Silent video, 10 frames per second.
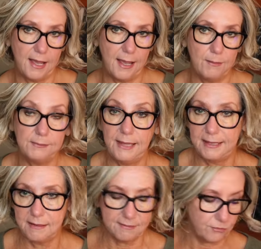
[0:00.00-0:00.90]
uh,
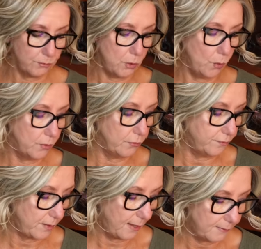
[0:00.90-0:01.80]
leggings,
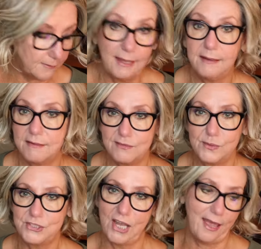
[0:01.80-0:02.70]
three-quarters uh, leggings,
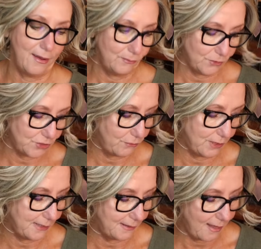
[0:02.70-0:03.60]
which I which I
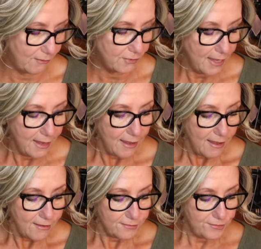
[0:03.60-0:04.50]
really love.
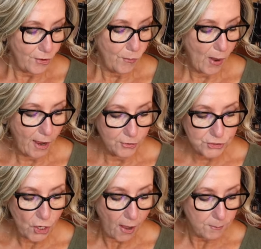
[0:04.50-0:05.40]
So on
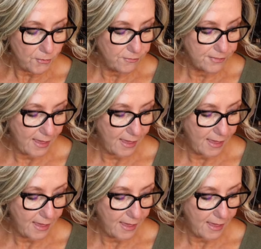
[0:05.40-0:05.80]
top of